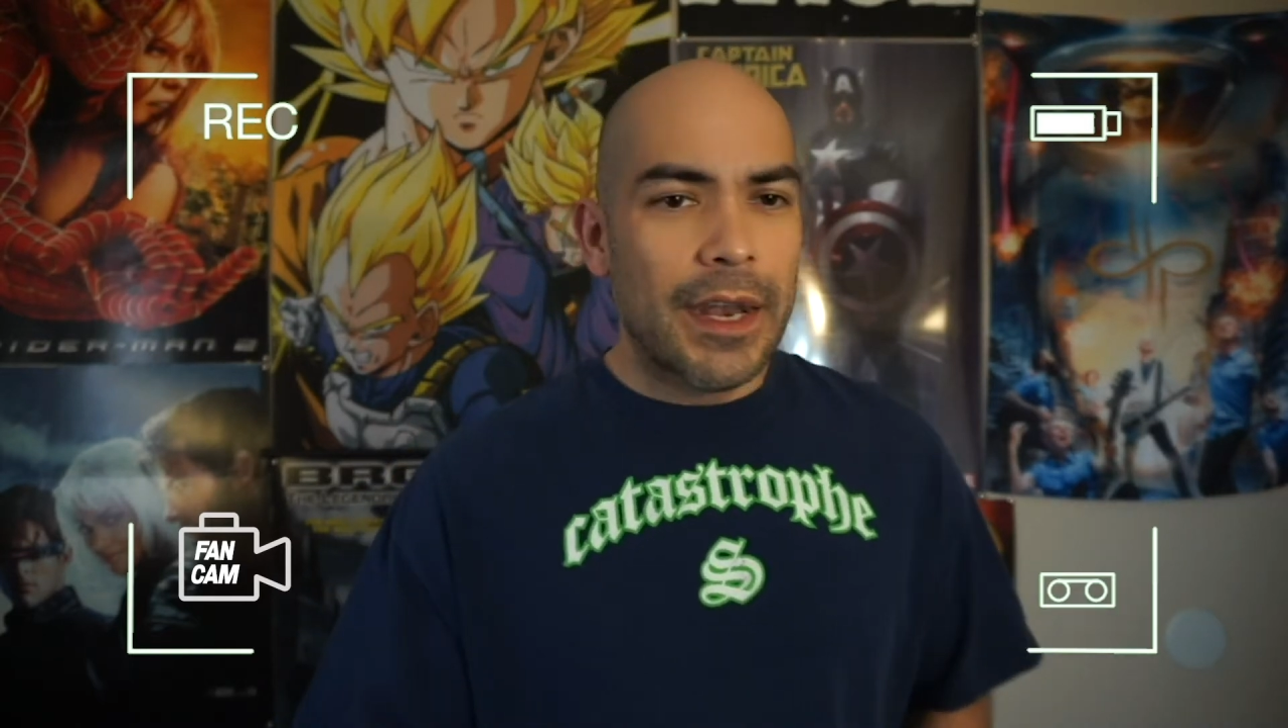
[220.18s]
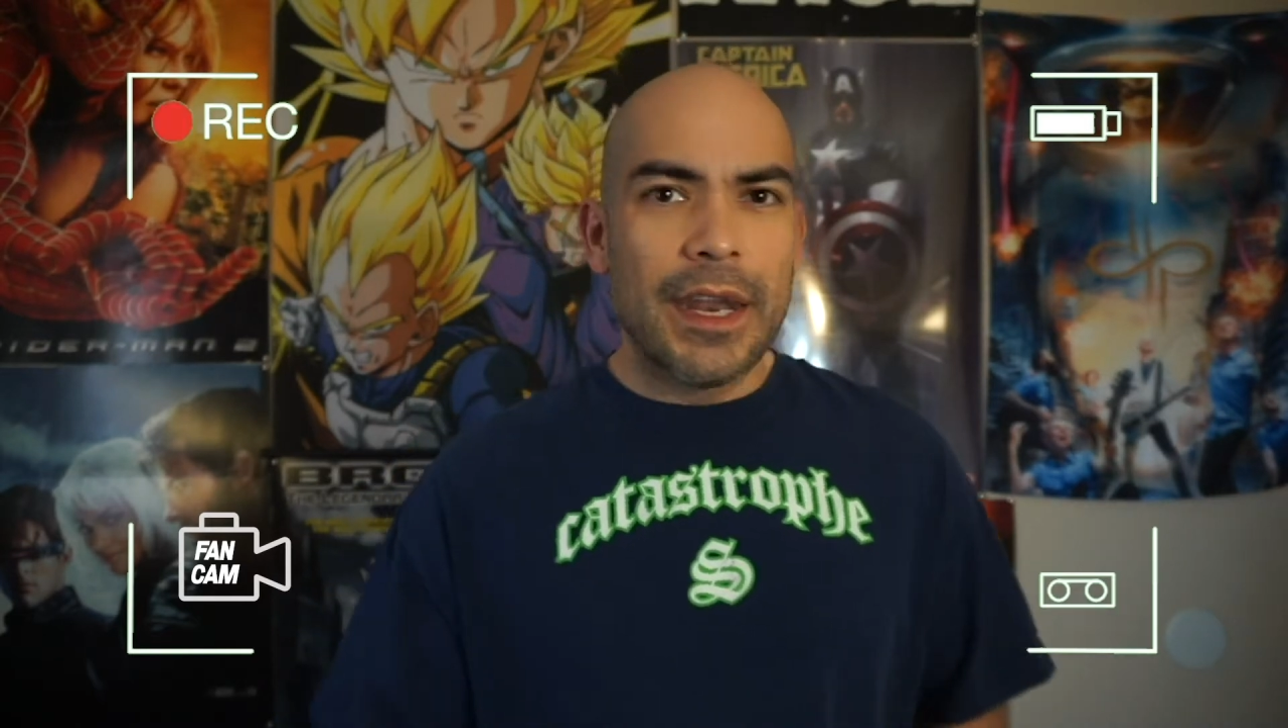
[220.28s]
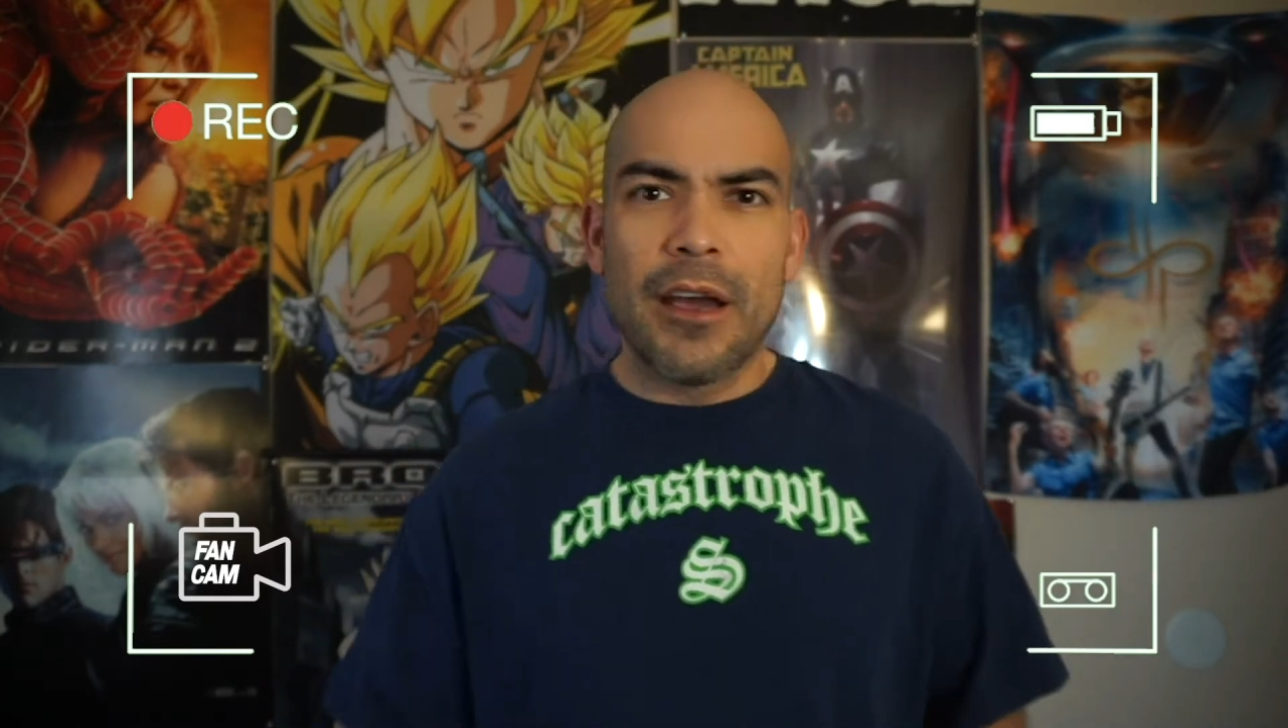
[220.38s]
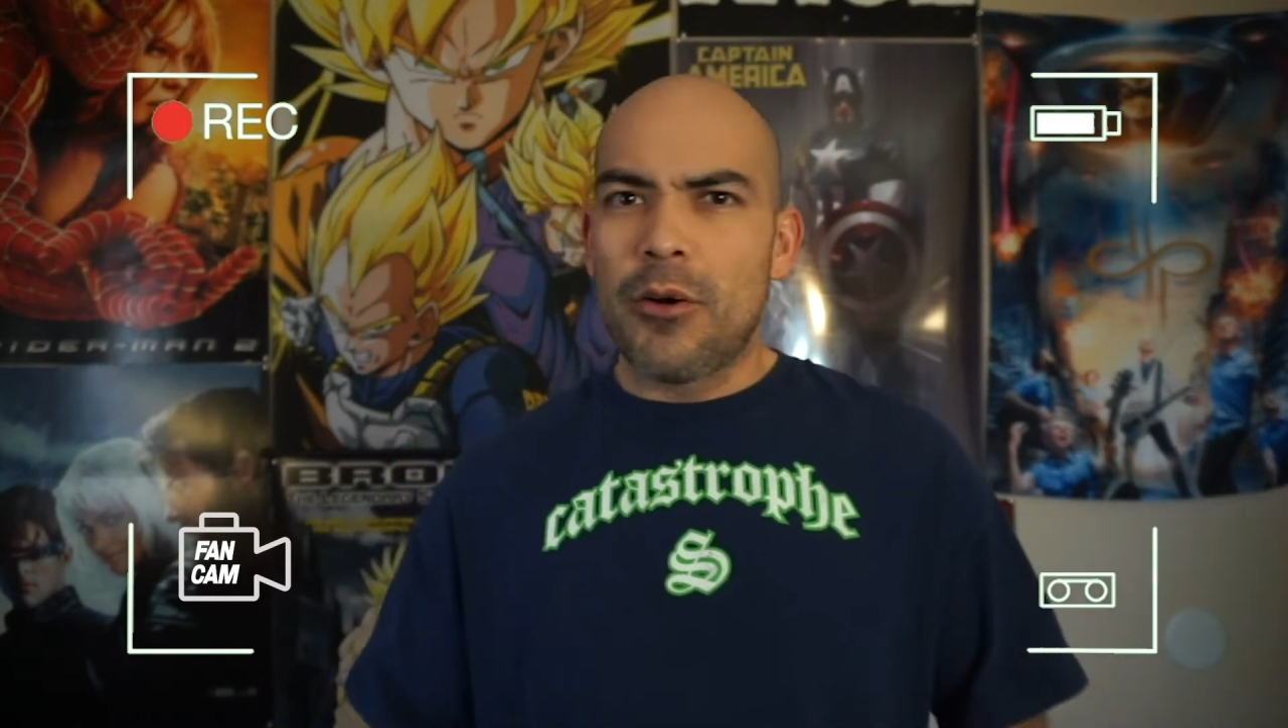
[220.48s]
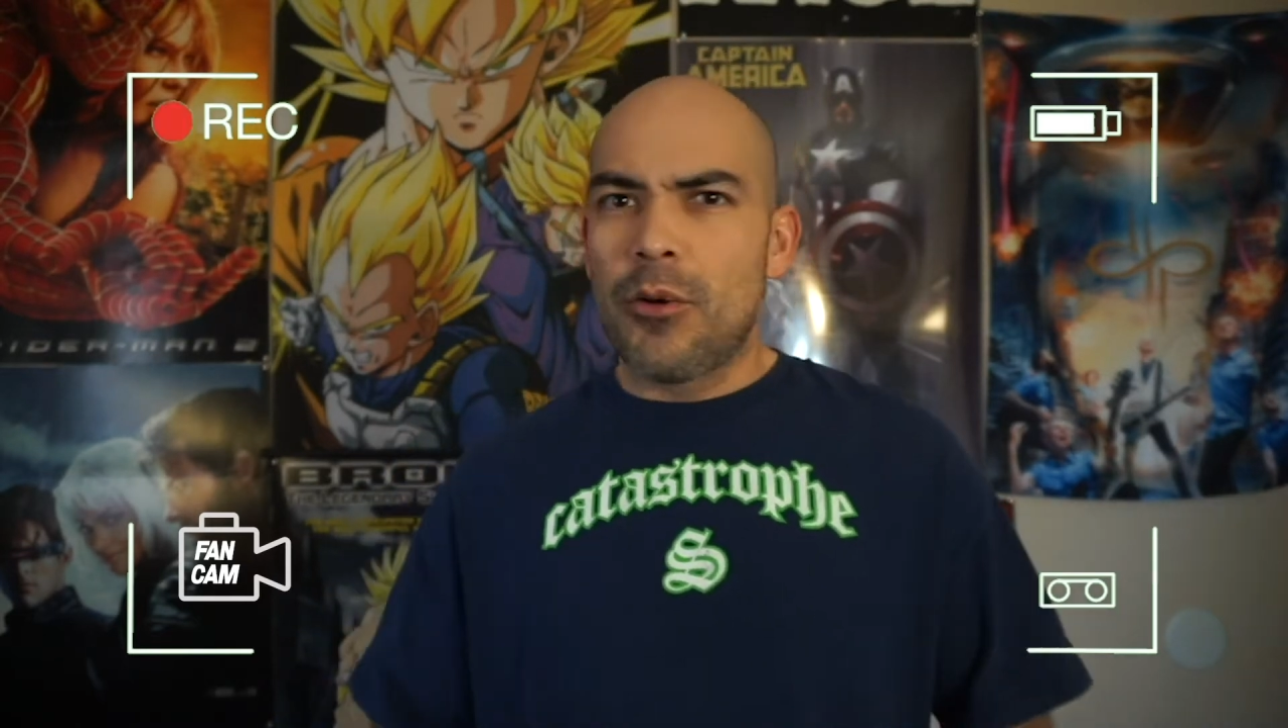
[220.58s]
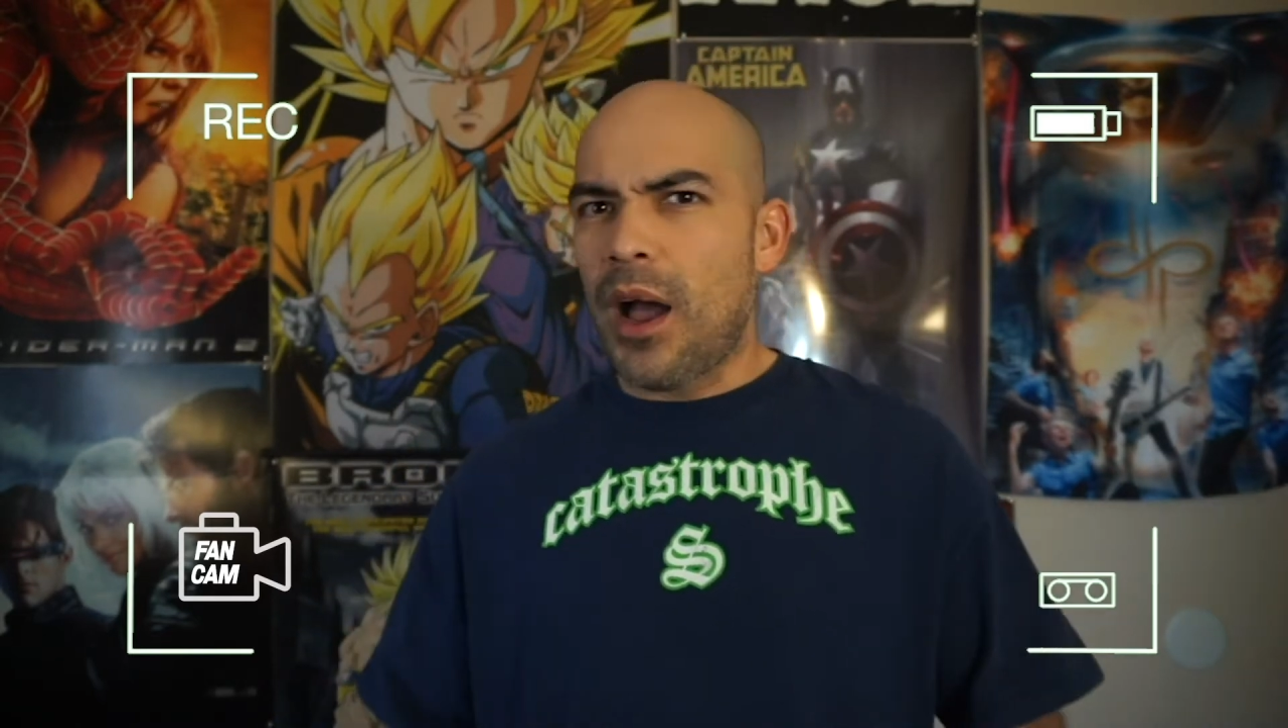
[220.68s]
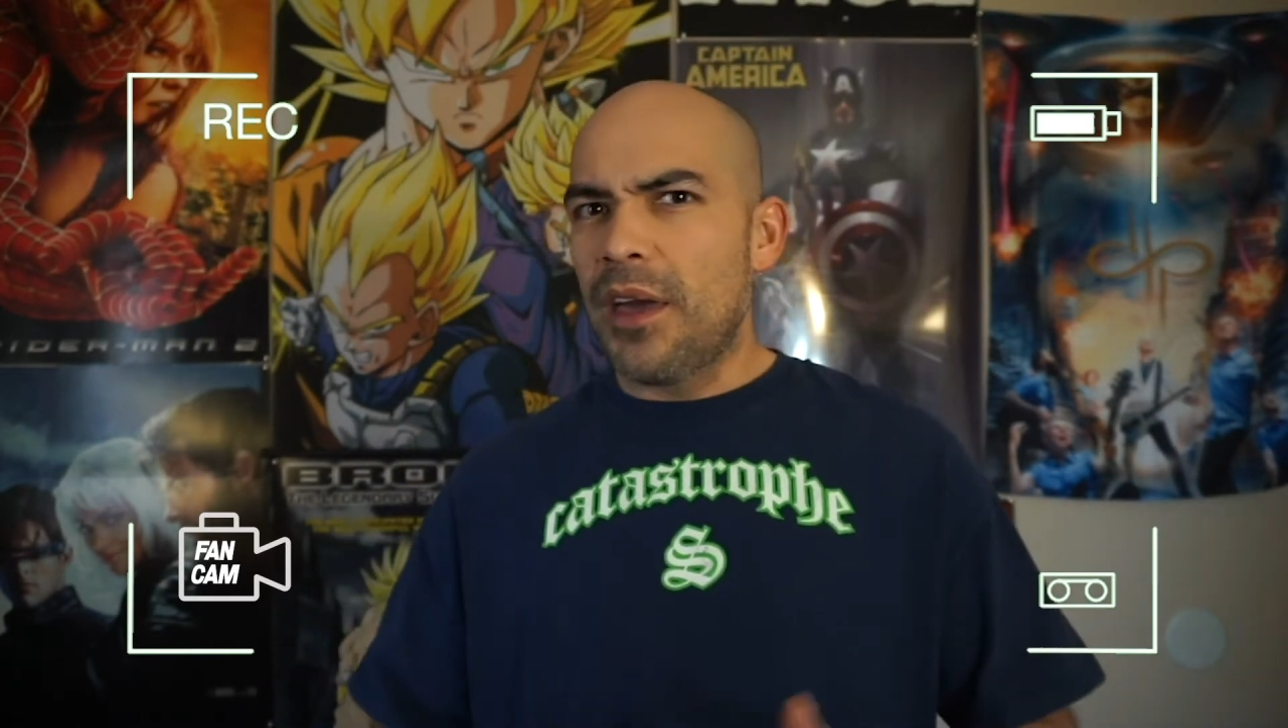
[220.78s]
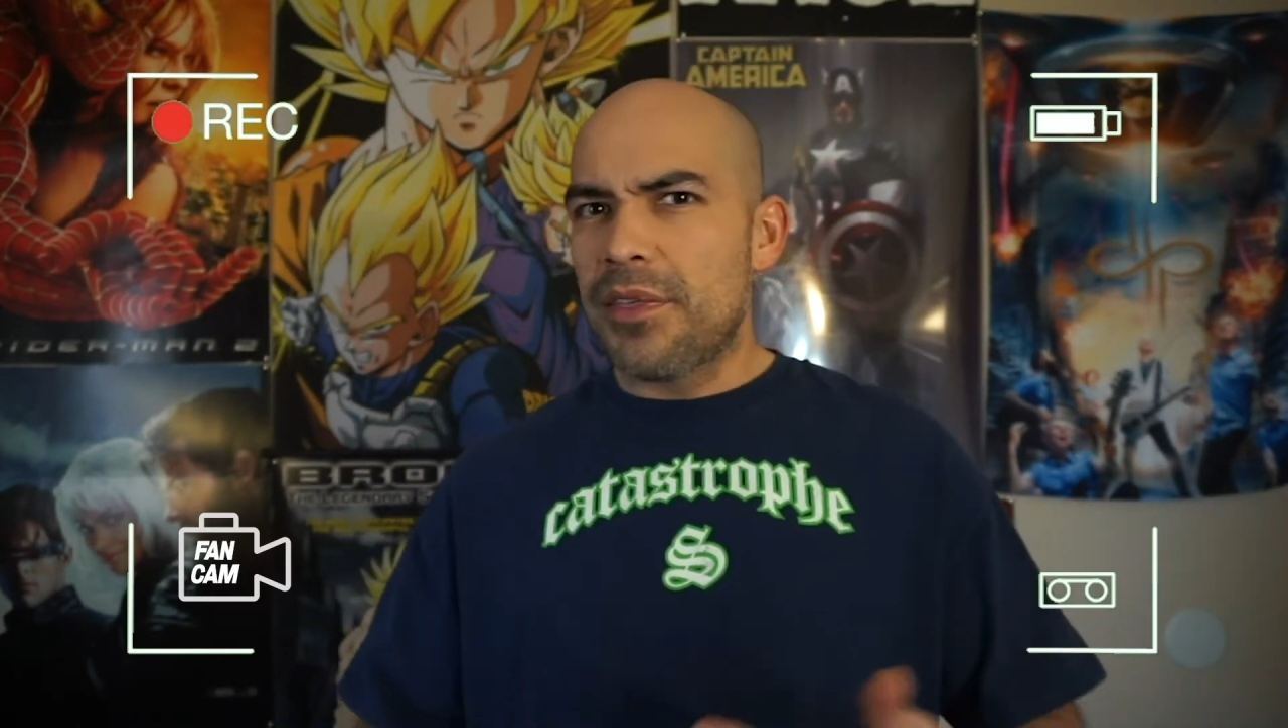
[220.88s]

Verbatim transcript: Now, I